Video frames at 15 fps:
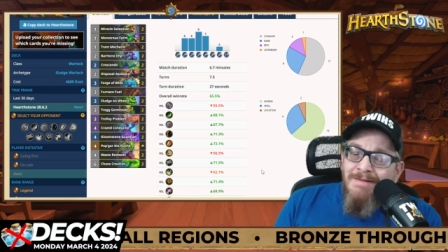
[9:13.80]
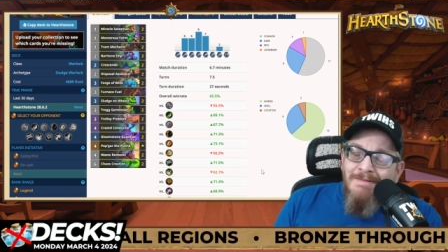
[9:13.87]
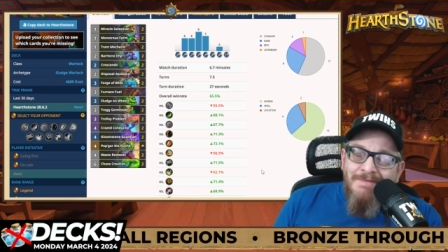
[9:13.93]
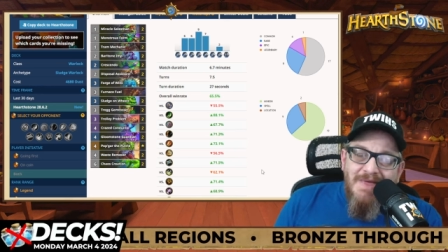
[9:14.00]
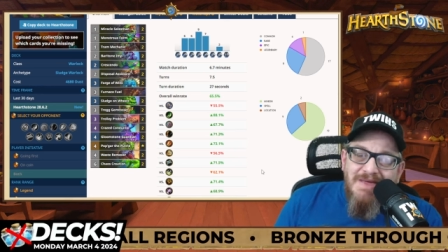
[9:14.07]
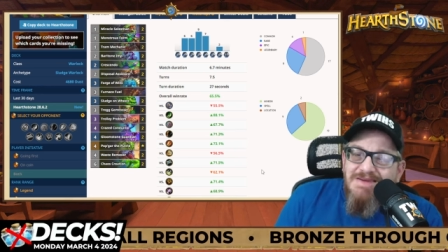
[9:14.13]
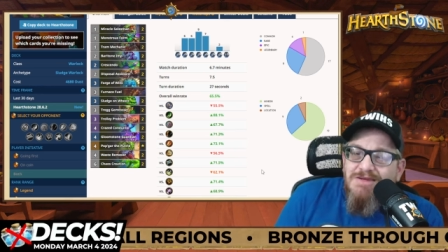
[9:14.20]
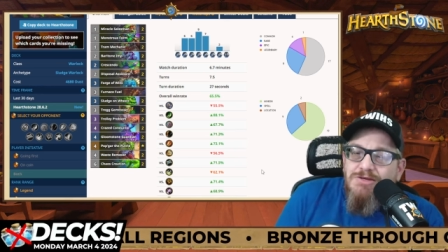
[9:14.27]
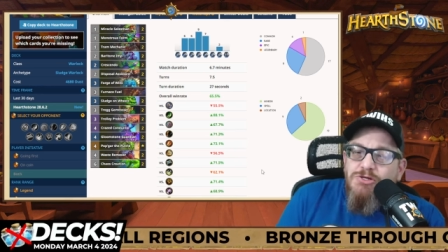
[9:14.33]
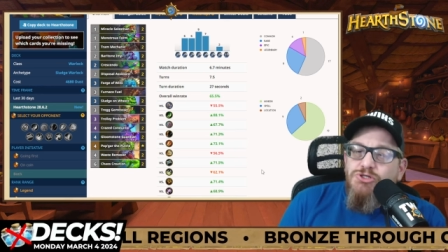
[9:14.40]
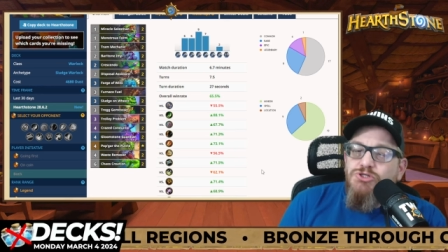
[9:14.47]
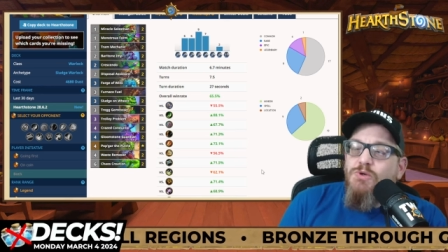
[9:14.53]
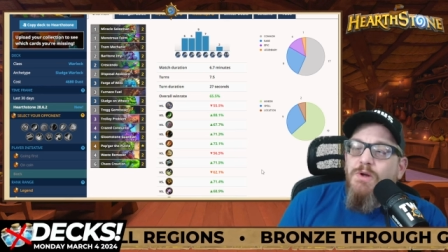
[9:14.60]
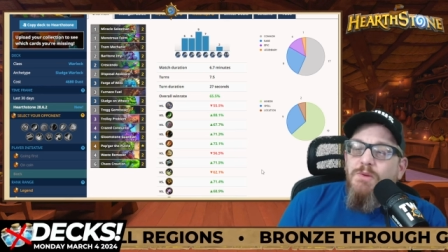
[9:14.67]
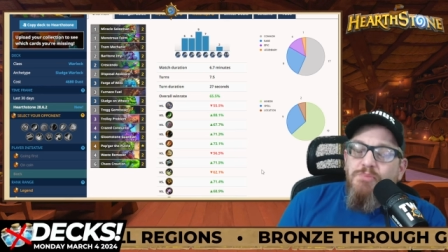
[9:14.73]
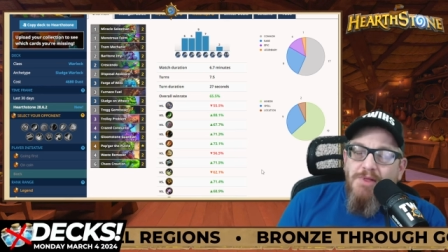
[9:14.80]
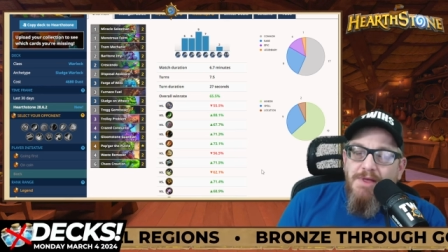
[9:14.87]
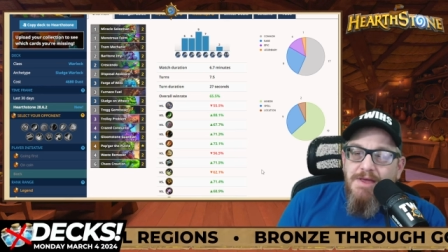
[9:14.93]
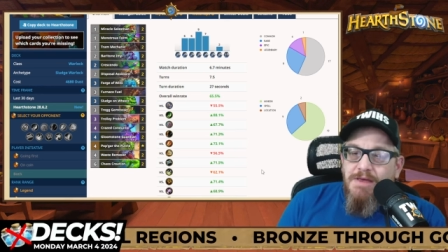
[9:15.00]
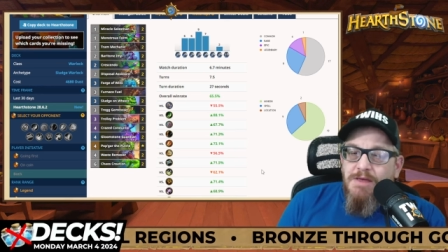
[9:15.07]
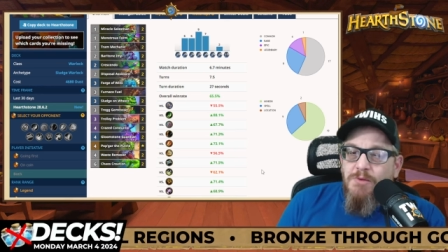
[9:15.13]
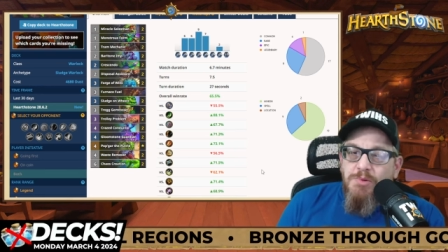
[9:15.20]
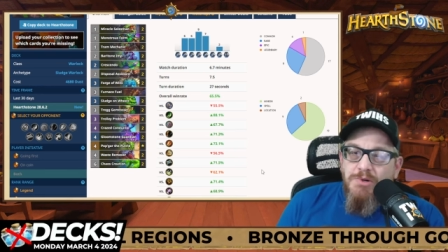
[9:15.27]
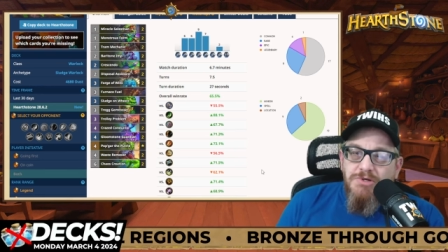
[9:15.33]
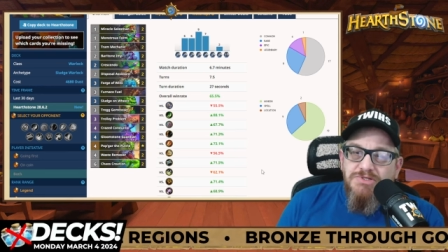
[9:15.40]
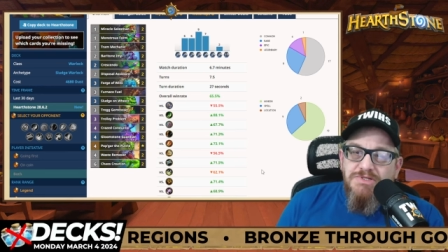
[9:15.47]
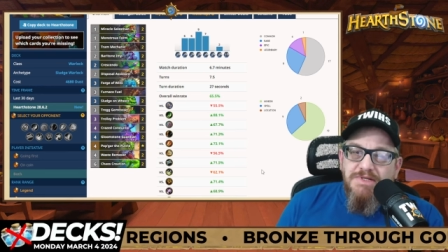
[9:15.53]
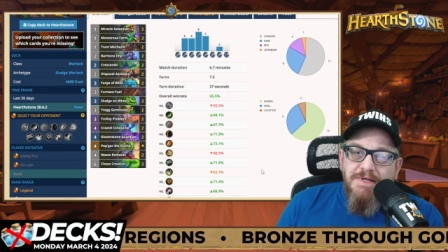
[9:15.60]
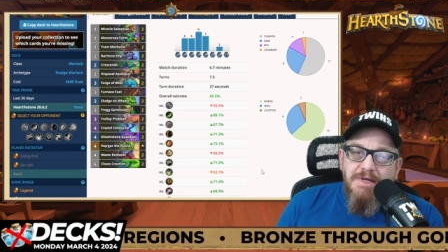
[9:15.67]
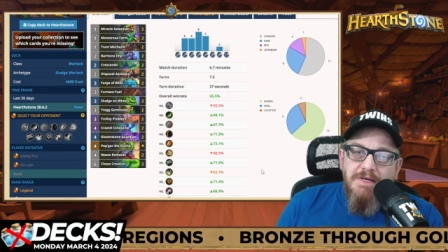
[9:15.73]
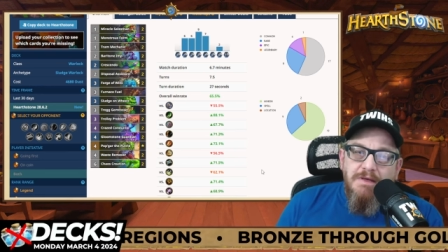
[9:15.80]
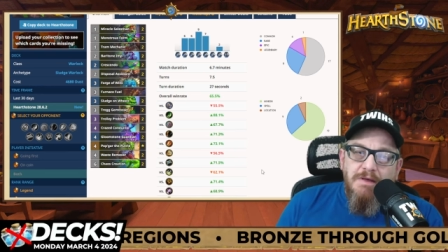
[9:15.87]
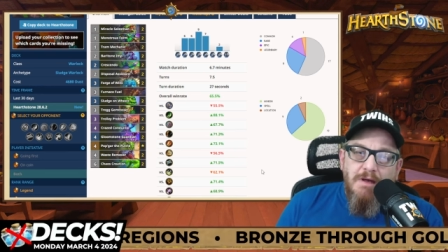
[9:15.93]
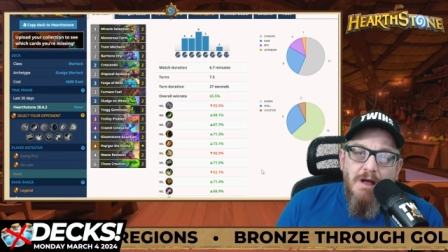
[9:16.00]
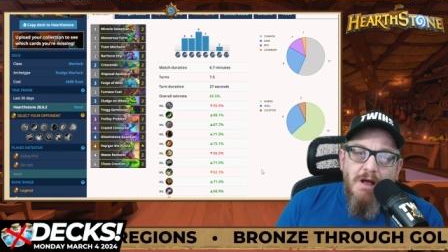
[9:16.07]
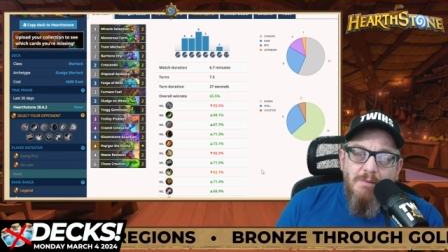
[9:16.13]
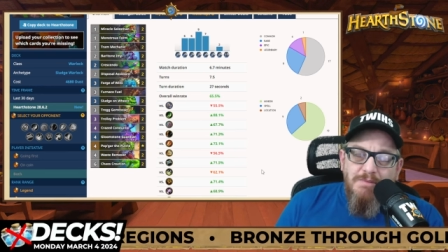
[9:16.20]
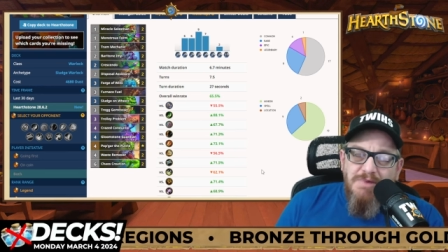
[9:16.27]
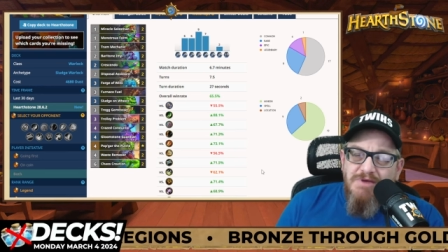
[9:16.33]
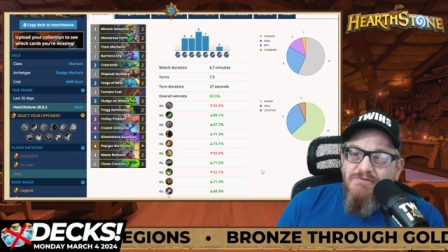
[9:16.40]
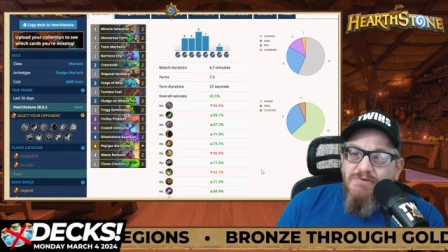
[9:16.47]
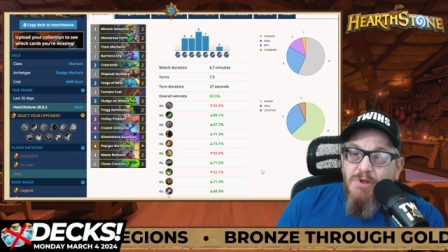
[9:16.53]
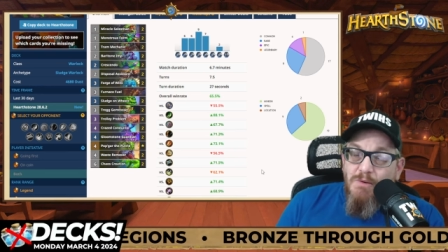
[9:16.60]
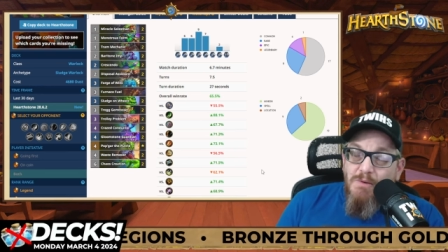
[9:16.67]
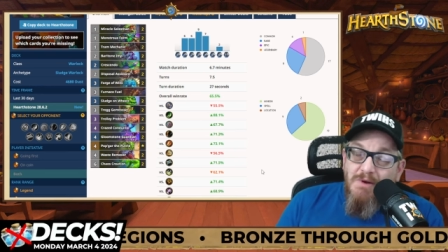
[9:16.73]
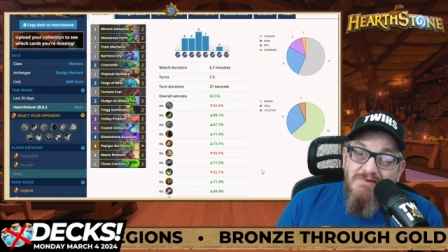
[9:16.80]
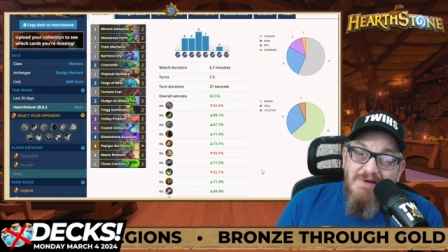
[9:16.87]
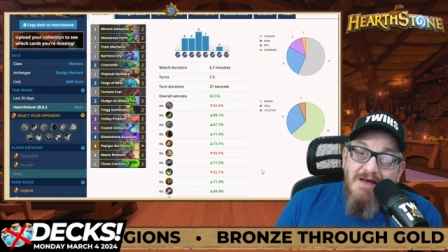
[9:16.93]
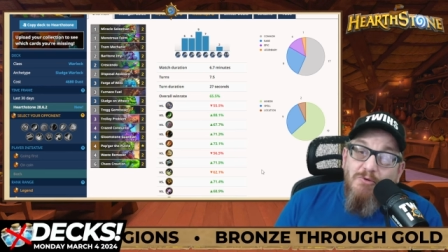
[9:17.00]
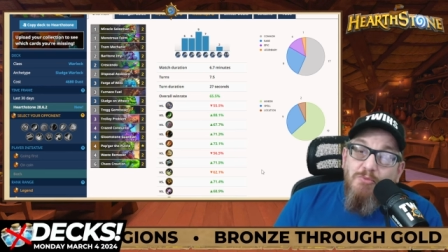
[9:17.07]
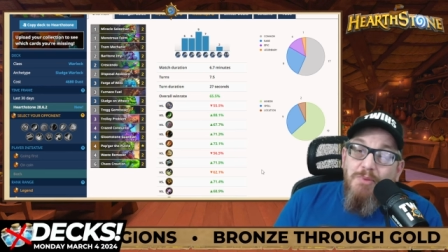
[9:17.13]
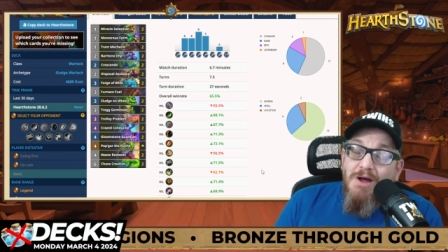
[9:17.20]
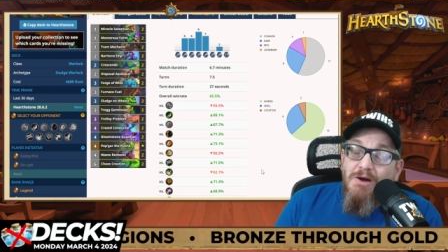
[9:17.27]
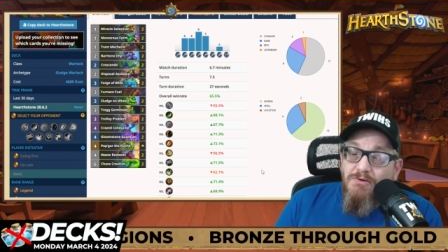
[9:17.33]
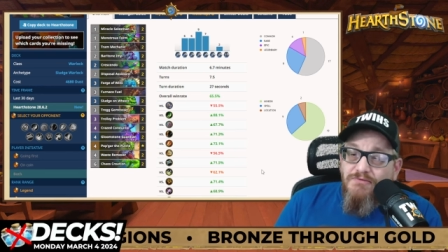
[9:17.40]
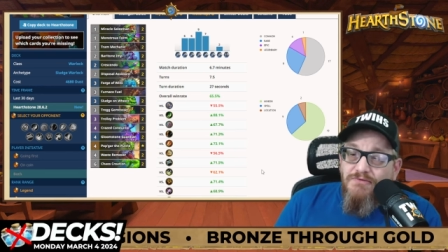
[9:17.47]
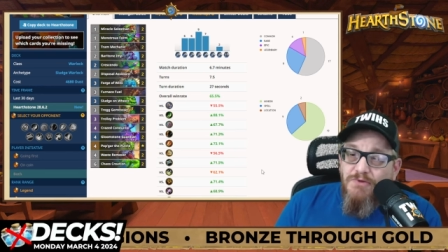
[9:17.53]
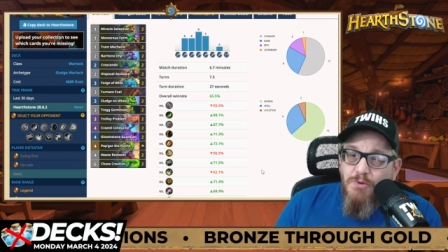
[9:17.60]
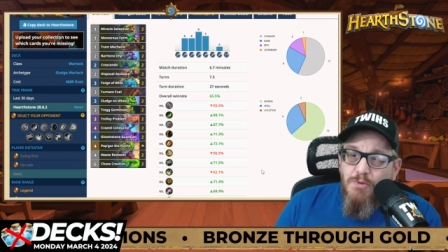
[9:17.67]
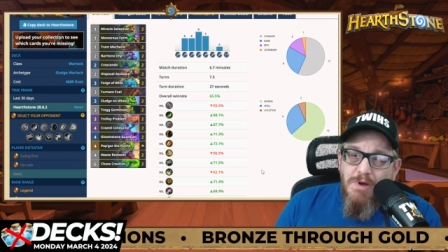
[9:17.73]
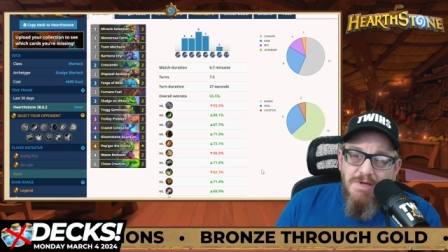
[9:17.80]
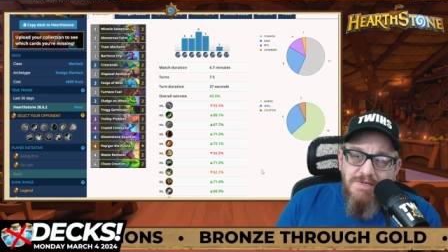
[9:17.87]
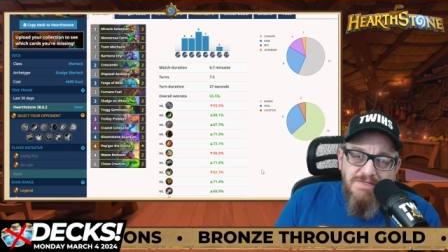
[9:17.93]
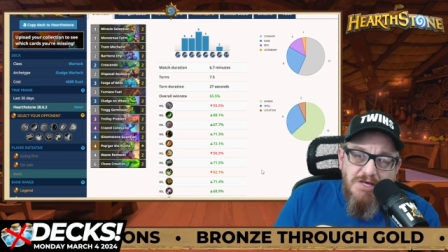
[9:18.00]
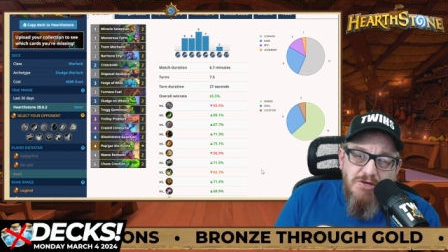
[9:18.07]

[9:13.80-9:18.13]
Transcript: enjoy playing it personally, even though of how powerful it was.